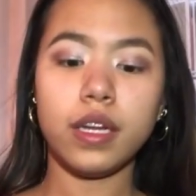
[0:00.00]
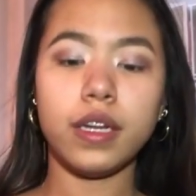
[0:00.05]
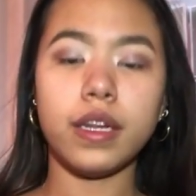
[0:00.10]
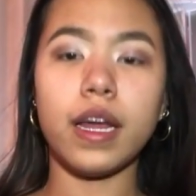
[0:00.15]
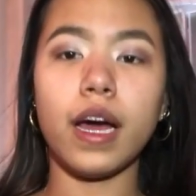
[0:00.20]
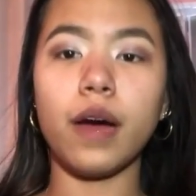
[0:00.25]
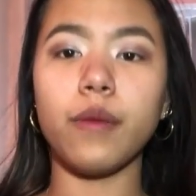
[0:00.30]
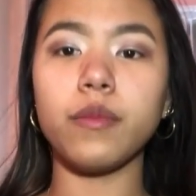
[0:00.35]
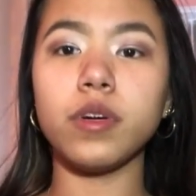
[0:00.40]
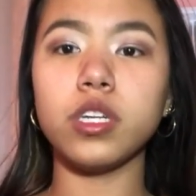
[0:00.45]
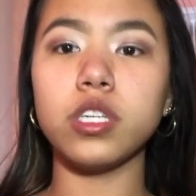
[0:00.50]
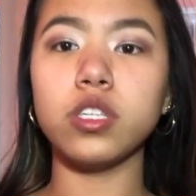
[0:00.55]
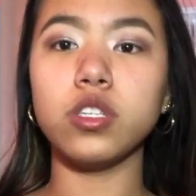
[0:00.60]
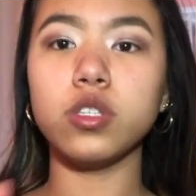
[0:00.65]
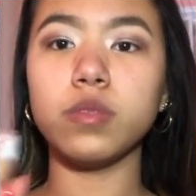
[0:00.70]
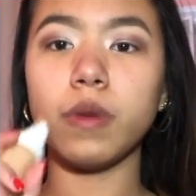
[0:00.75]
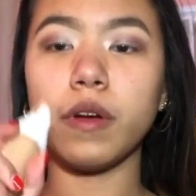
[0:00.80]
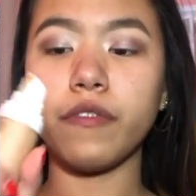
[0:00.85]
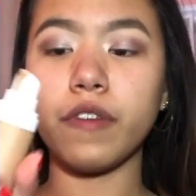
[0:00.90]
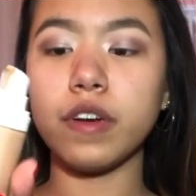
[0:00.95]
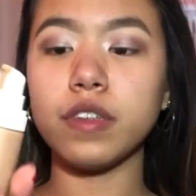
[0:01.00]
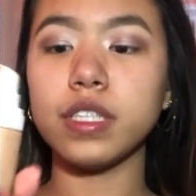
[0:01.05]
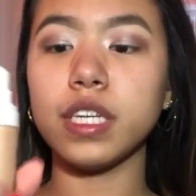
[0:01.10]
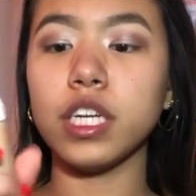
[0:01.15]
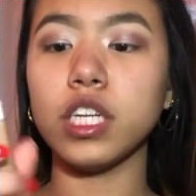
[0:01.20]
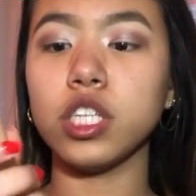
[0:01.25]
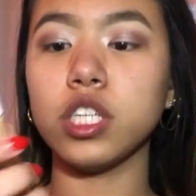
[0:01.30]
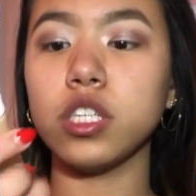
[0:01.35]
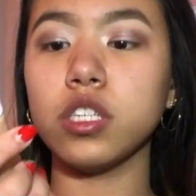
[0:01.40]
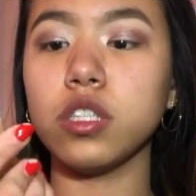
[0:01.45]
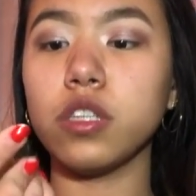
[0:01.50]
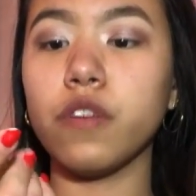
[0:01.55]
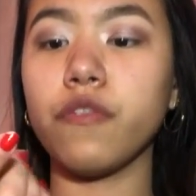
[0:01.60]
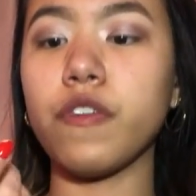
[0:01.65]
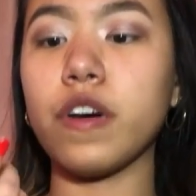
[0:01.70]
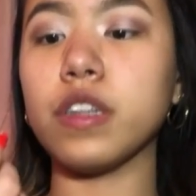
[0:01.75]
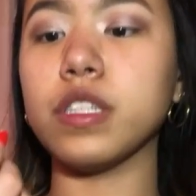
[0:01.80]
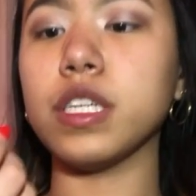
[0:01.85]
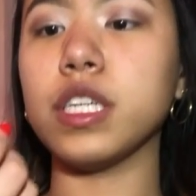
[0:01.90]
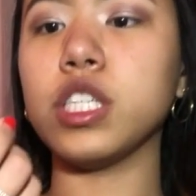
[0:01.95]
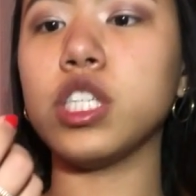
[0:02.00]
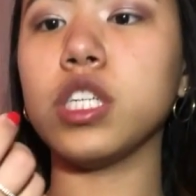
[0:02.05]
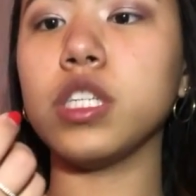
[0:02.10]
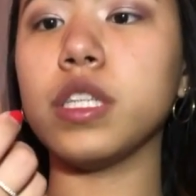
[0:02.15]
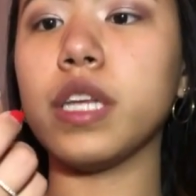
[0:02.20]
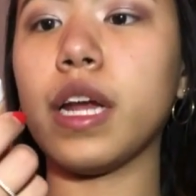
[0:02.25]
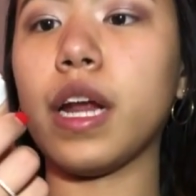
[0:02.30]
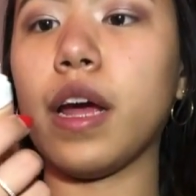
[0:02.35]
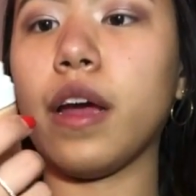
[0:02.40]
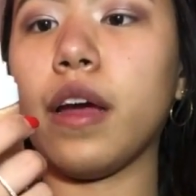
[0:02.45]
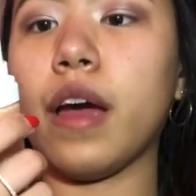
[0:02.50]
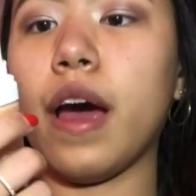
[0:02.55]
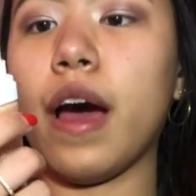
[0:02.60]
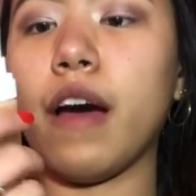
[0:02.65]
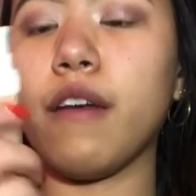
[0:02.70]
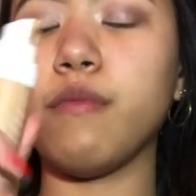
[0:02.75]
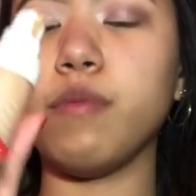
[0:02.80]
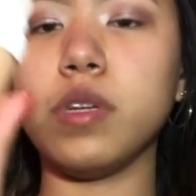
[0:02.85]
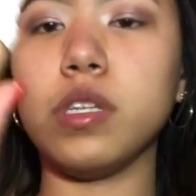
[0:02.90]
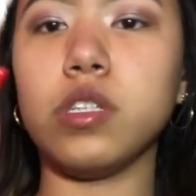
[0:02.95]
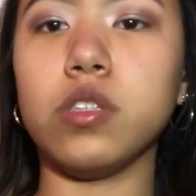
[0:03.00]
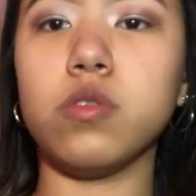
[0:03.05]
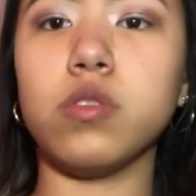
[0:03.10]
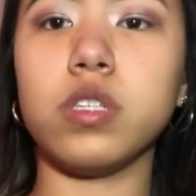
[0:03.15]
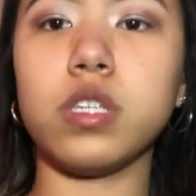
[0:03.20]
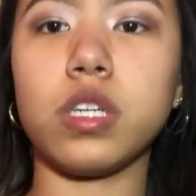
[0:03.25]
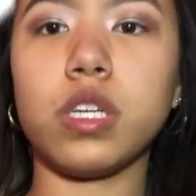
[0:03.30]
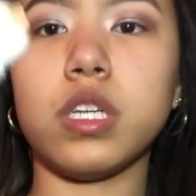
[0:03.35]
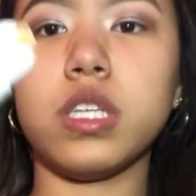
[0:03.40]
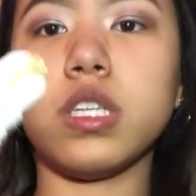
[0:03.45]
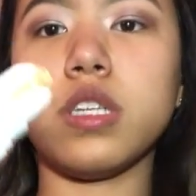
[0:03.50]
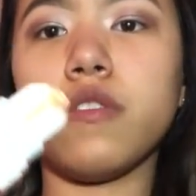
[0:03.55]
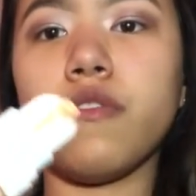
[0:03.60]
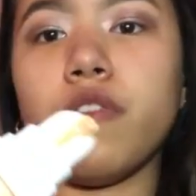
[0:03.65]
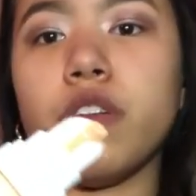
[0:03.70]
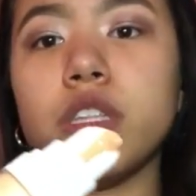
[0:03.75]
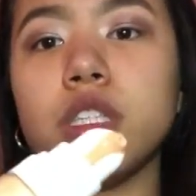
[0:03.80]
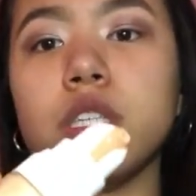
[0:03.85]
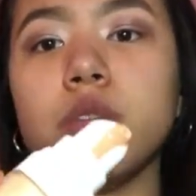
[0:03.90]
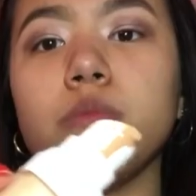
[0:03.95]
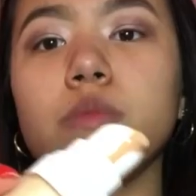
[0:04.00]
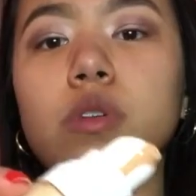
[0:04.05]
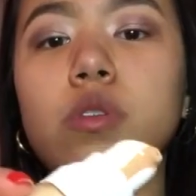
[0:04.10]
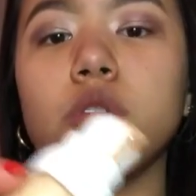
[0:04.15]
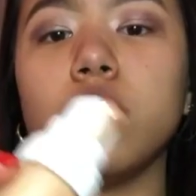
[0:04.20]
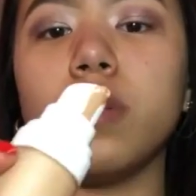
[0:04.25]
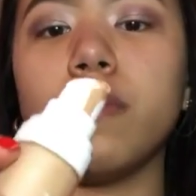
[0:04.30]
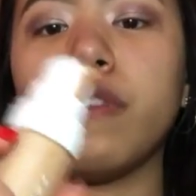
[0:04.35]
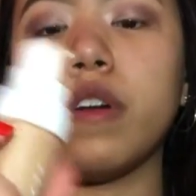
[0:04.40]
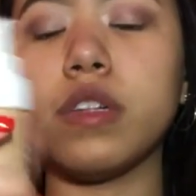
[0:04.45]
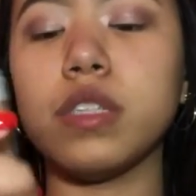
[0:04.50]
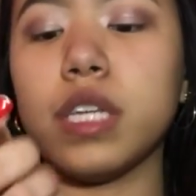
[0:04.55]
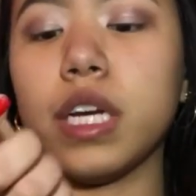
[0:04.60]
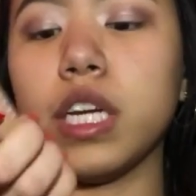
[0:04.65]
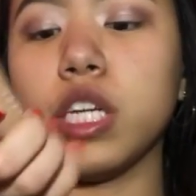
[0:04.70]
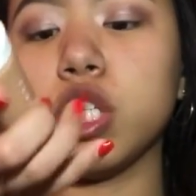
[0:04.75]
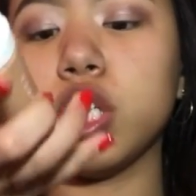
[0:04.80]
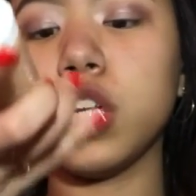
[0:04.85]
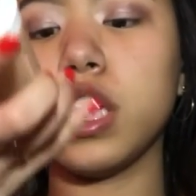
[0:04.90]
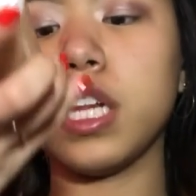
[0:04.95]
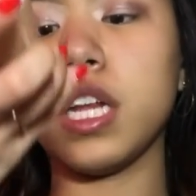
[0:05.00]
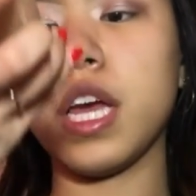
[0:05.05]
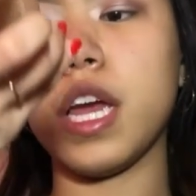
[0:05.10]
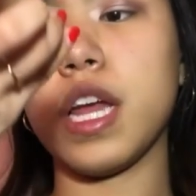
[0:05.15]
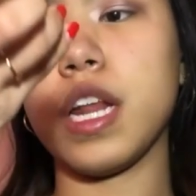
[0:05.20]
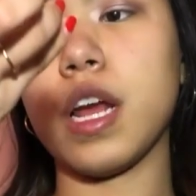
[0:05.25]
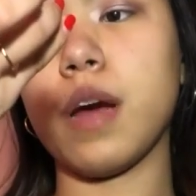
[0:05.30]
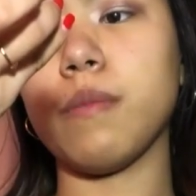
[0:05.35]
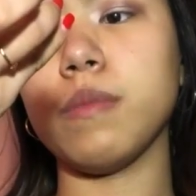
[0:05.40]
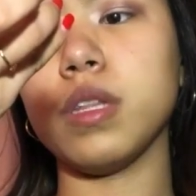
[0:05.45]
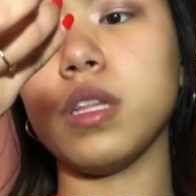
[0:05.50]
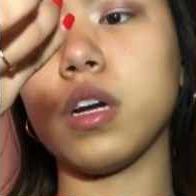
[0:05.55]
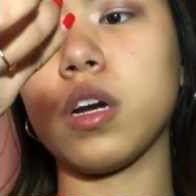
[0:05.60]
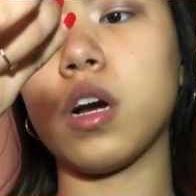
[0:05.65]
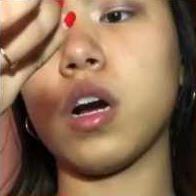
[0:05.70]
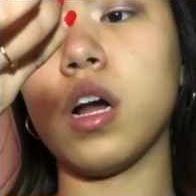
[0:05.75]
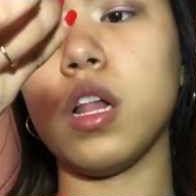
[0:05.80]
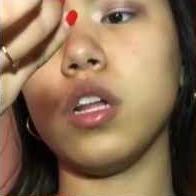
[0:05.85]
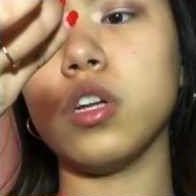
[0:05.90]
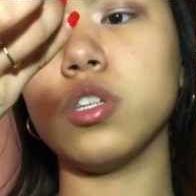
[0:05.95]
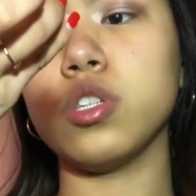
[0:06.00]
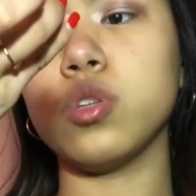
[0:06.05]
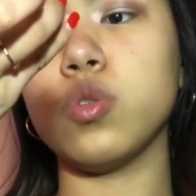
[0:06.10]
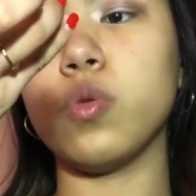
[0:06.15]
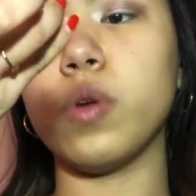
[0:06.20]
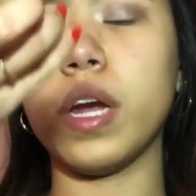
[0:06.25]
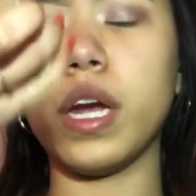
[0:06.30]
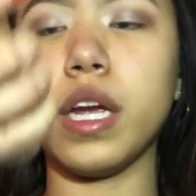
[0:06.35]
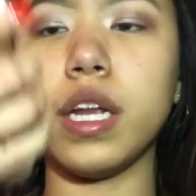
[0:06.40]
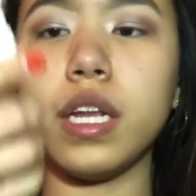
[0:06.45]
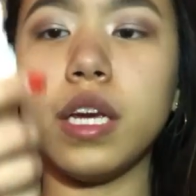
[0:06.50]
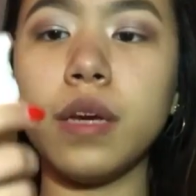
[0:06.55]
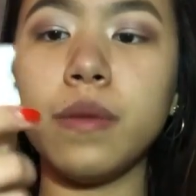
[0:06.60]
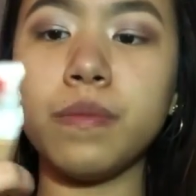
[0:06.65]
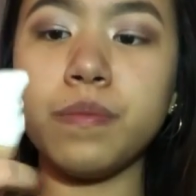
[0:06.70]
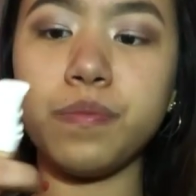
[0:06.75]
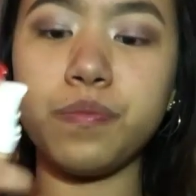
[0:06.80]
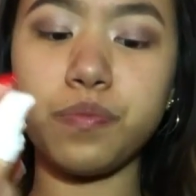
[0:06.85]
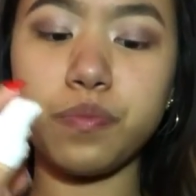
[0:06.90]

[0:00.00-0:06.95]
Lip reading: Now I'm going to use my foundation. The foundation that I have been using is the Fenty Beauty foundation, and I'm in the color 280.